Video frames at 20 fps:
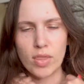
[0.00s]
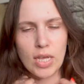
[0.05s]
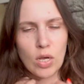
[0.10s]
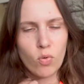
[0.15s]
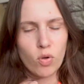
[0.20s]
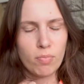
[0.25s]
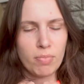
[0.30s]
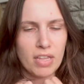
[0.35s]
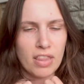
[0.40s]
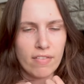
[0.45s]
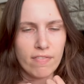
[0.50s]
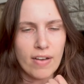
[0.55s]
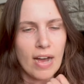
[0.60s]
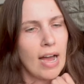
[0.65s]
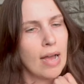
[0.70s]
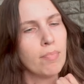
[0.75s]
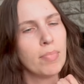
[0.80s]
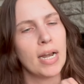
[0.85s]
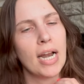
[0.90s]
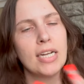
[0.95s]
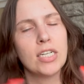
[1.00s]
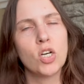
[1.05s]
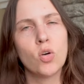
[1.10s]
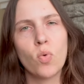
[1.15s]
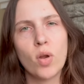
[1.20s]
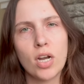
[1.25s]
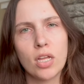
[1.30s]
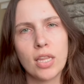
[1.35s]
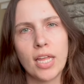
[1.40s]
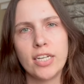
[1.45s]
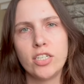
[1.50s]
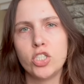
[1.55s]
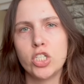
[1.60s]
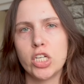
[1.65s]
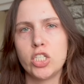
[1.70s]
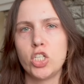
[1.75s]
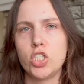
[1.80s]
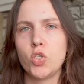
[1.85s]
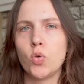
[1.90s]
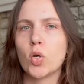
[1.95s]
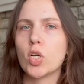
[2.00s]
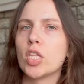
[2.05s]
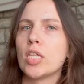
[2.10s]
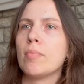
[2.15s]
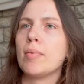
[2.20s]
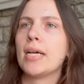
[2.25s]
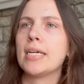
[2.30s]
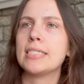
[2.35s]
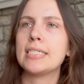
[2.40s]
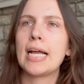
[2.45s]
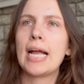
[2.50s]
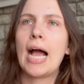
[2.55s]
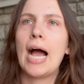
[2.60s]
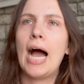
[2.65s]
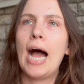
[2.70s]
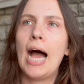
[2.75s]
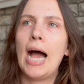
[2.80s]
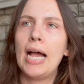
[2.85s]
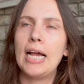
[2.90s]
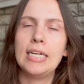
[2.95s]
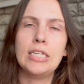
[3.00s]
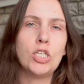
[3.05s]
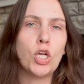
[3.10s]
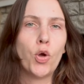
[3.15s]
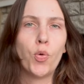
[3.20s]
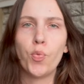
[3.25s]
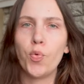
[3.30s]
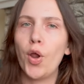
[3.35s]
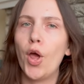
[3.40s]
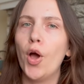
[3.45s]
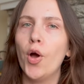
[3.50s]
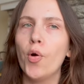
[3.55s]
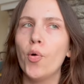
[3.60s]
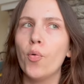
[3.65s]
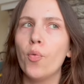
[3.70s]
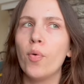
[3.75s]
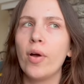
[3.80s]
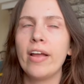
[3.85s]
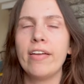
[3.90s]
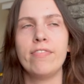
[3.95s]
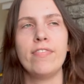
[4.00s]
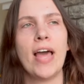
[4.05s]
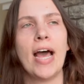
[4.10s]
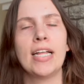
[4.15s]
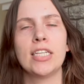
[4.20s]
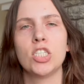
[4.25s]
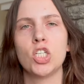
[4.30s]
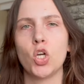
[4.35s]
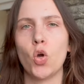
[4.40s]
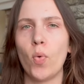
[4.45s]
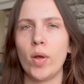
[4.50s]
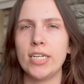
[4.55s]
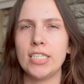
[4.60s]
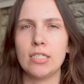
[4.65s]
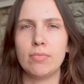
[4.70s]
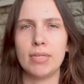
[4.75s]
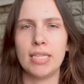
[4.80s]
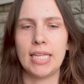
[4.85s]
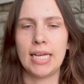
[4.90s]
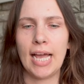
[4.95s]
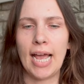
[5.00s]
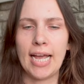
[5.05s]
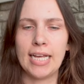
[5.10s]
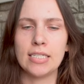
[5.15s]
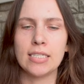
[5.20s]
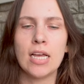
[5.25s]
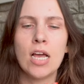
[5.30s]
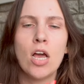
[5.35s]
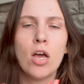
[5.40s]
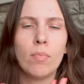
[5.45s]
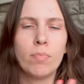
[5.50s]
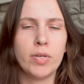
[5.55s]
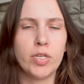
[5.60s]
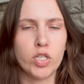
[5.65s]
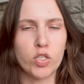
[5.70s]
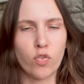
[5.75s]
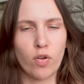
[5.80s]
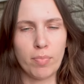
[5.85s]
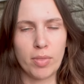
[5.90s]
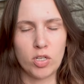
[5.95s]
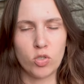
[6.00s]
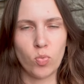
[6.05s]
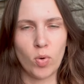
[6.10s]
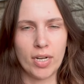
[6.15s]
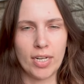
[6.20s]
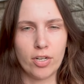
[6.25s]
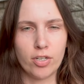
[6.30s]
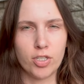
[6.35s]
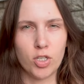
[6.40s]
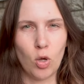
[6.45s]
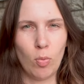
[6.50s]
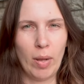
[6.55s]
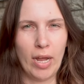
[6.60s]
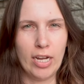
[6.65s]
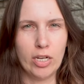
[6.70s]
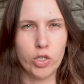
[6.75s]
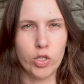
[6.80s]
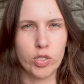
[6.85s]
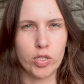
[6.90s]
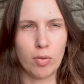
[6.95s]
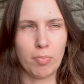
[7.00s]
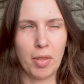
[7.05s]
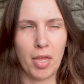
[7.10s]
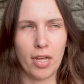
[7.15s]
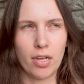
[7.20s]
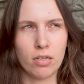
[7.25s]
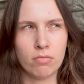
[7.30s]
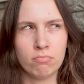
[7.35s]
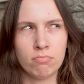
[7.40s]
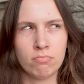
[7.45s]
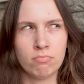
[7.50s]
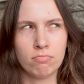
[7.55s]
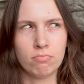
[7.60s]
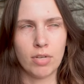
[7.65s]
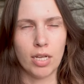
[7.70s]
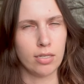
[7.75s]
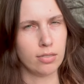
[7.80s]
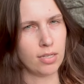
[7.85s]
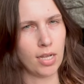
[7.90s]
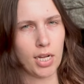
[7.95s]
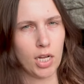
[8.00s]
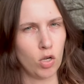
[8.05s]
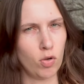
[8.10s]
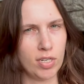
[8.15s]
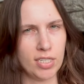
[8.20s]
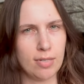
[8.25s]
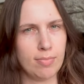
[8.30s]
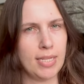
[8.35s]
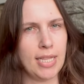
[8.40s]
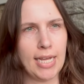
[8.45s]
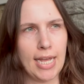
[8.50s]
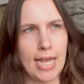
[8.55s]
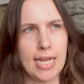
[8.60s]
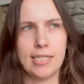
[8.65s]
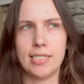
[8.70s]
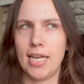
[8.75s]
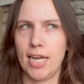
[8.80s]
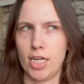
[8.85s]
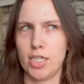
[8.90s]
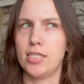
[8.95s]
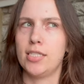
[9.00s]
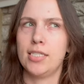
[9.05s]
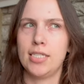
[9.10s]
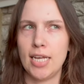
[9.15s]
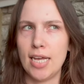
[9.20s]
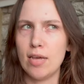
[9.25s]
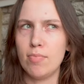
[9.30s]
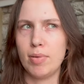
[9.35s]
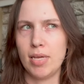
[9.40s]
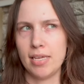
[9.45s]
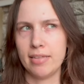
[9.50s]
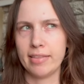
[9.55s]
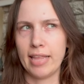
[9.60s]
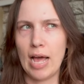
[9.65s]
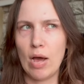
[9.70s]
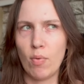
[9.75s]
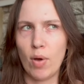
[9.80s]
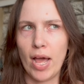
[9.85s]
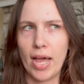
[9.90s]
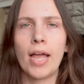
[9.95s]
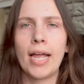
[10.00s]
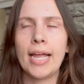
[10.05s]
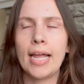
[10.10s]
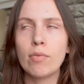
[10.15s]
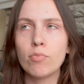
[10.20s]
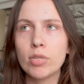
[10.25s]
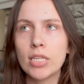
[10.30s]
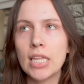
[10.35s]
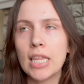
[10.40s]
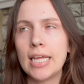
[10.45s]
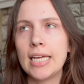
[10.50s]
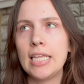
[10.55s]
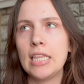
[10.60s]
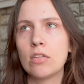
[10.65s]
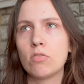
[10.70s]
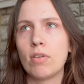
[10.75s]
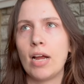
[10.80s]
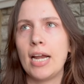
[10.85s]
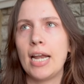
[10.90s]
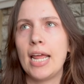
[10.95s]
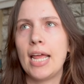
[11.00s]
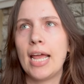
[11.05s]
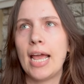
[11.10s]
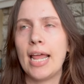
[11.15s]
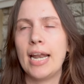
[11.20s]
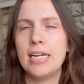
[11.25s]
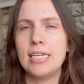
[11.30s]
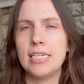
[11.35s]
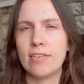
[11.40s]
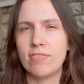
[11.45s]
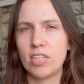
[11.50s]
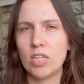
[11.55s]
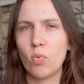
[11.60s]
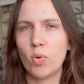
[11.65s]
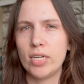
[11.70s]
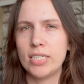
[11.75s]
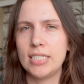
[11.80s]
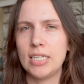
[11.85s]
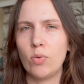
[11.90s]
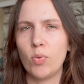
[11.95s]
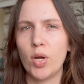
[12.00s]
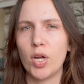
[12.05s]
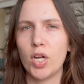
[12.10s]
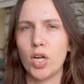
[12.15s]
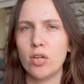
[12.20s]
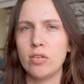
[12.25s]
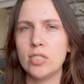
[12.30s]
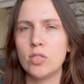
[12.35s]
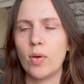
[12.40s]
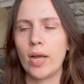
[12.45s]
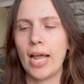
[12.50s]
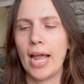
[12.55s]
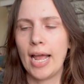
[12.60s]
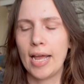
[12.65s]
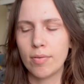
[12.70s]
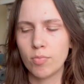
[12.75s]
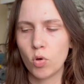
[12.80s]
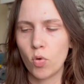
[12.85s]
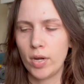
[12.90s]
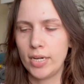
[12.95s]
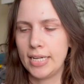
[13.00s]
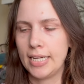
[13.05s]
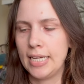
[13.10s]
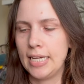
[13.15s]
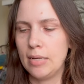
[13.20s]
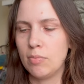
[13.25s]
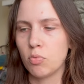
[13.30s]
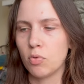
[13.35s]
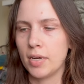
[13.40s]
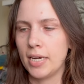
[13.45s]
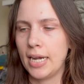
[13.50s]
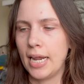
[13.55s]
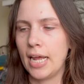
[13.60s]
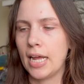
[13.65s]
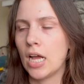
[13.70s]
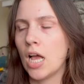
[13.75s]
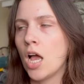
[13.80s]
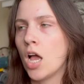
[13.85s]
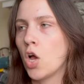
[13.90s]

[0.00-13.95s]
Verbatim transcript: think would be the vibe, but I don't want to like judge it too early because like I don't know if that's going to be the case. But just from the 20 or so pages, I'm like, is that going to be the case? I could see it being that way. I am really liking the writing and I definitely want to see where it goes, so I am going to keep reading.